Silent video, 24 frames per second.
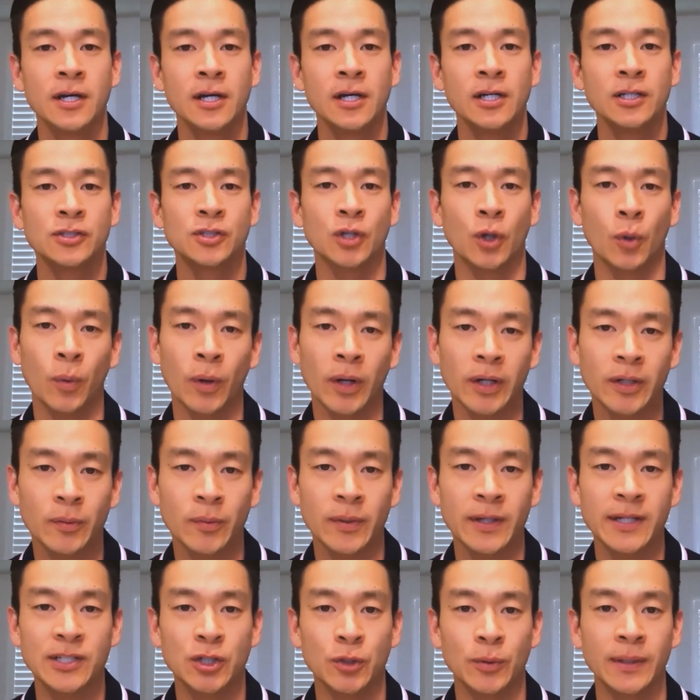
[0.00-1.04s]
So what are
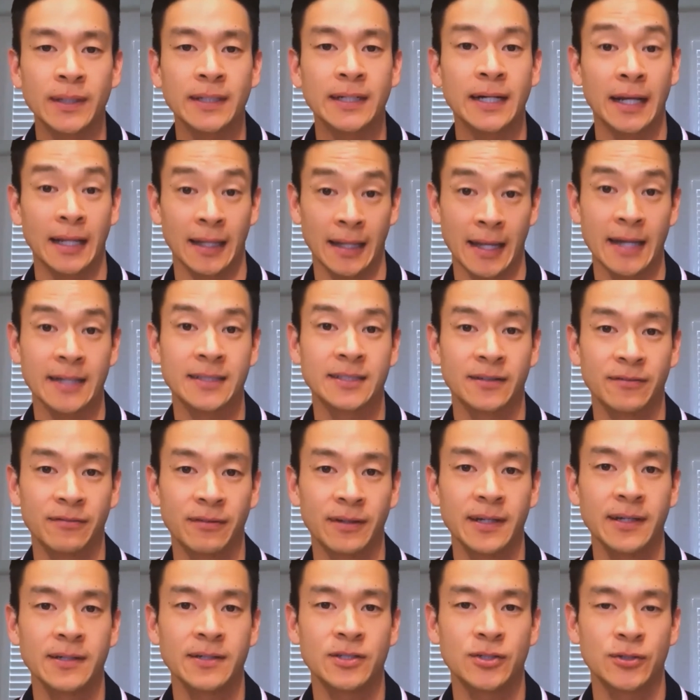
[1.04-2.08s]
we doing
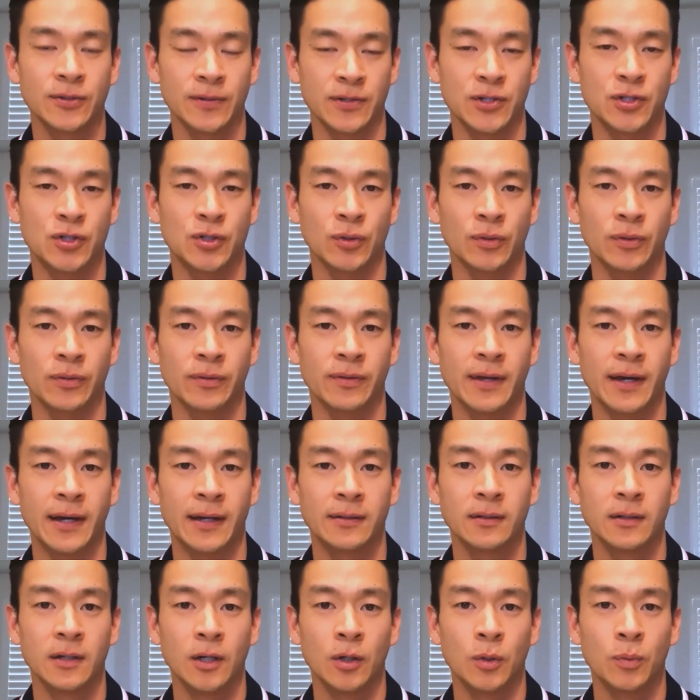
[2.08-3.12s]
collectively to ensure that
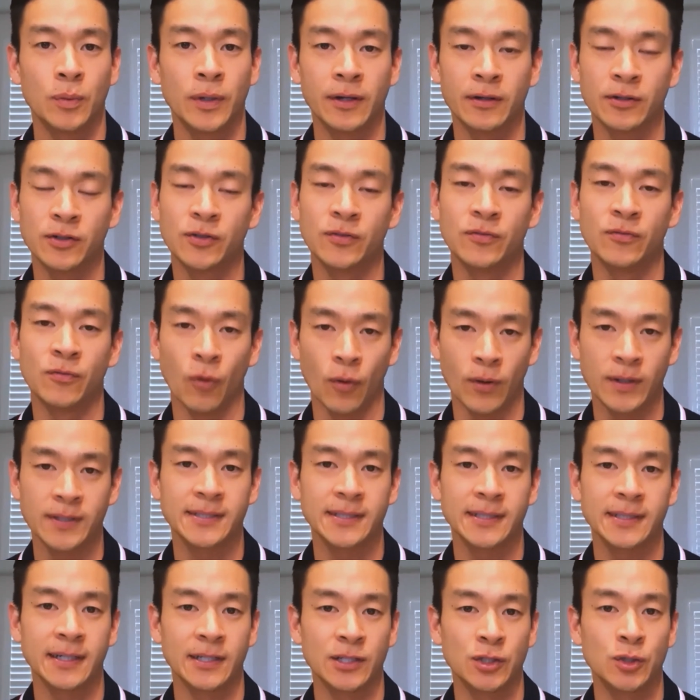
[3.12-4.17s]
we are
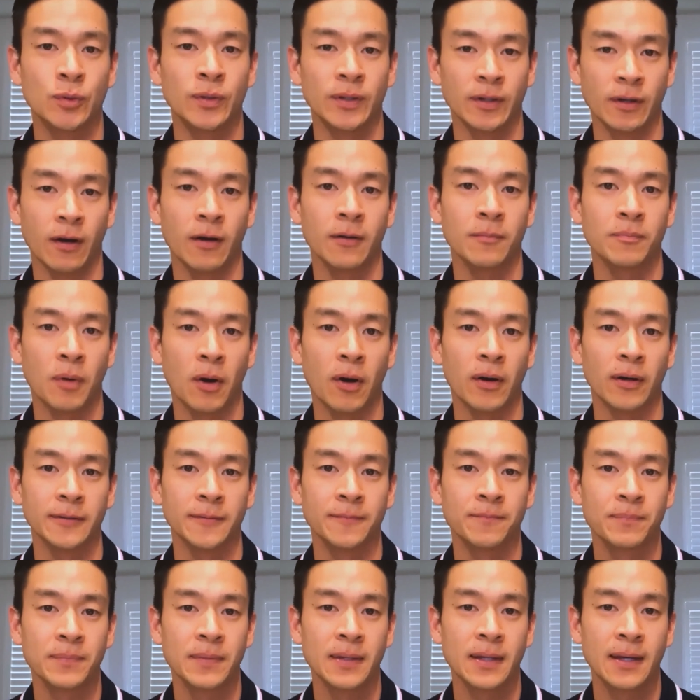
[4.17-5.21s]
voicing and doing our part?
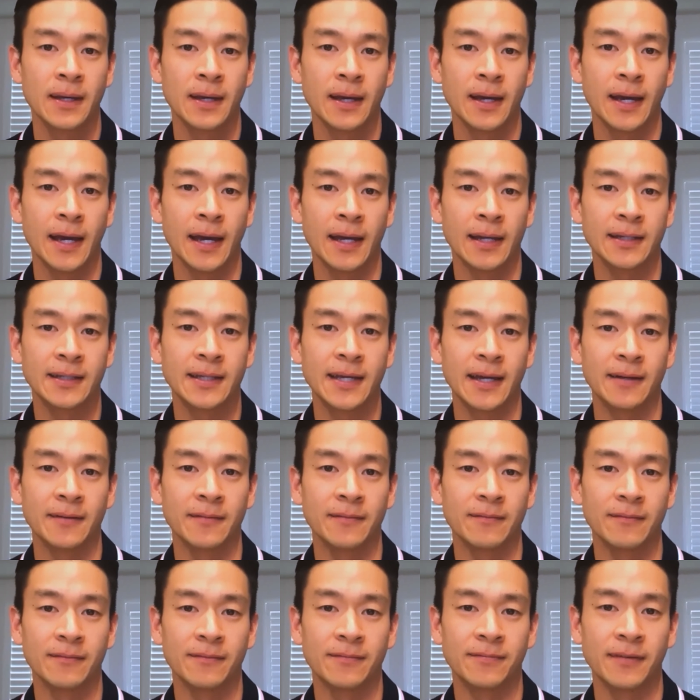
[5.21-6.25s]
And
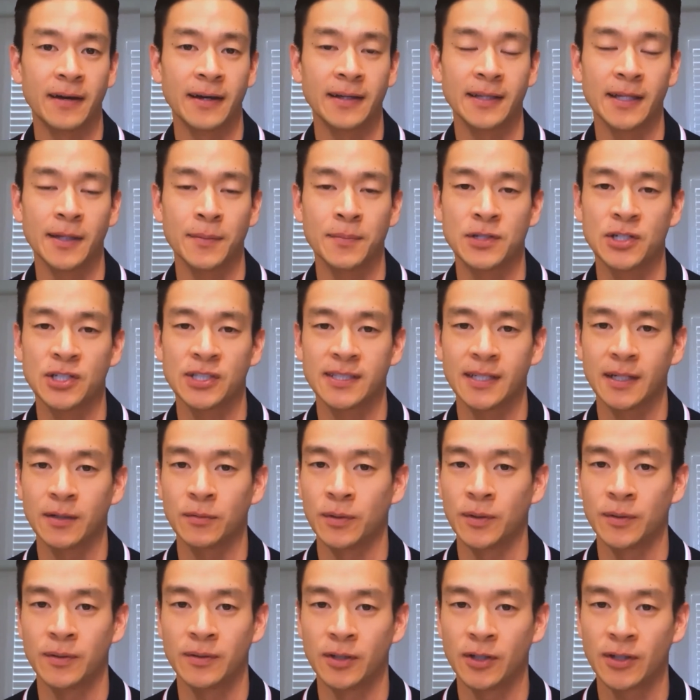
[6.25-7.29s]
again, finally, let me just say,
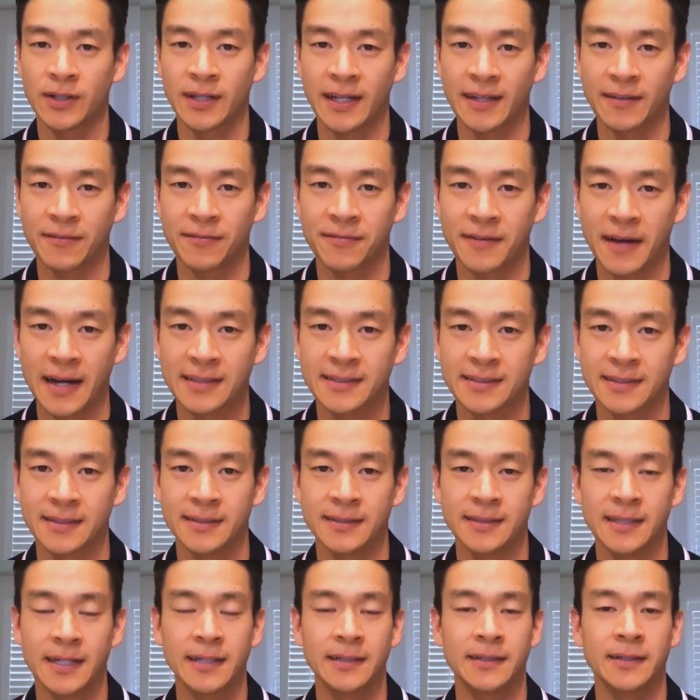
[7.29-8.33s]
when we look at facts and
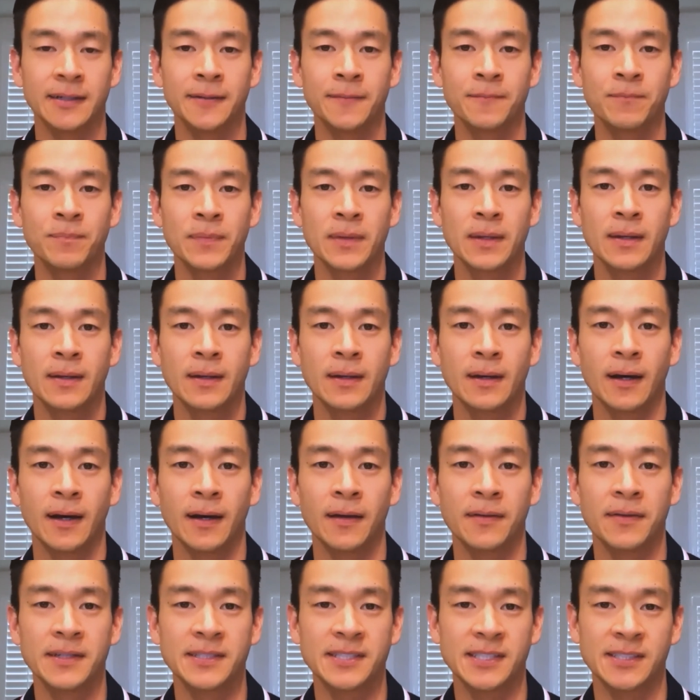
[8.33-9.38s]
data,
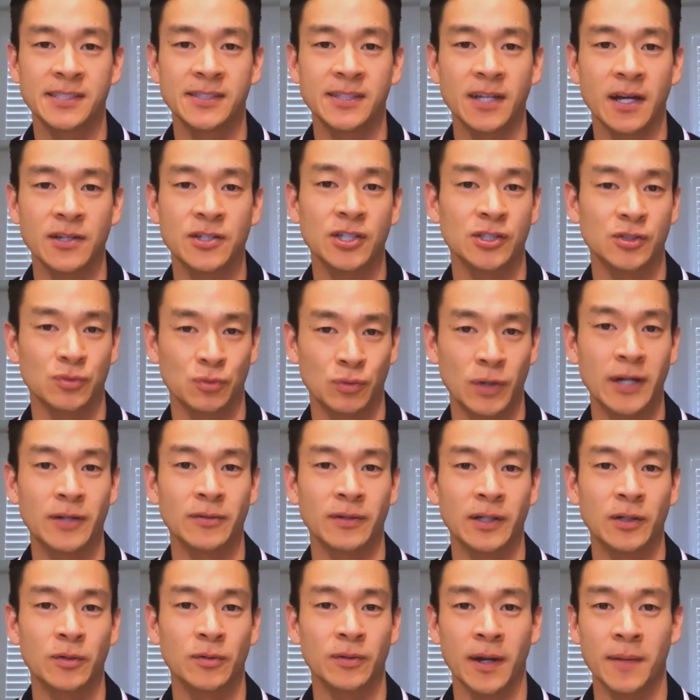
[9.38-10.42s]
this is not just
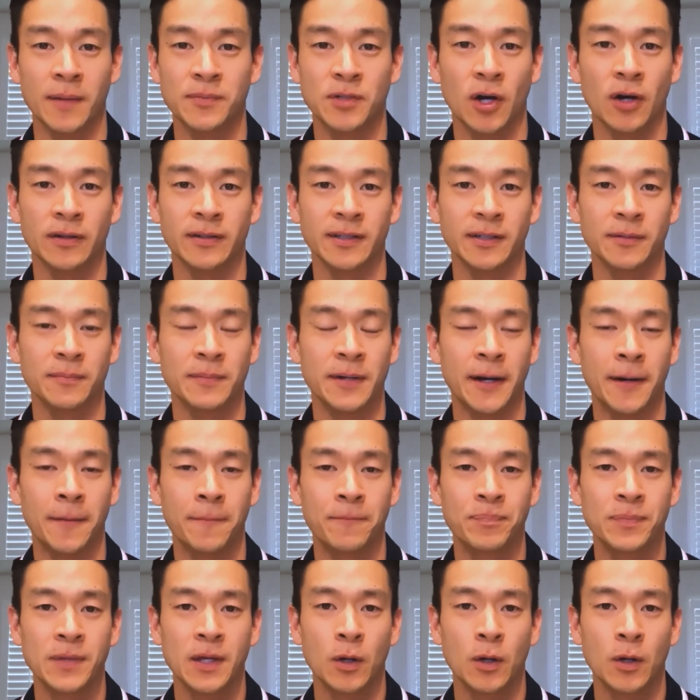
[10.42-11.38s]
rhetoric, what I'm talking about.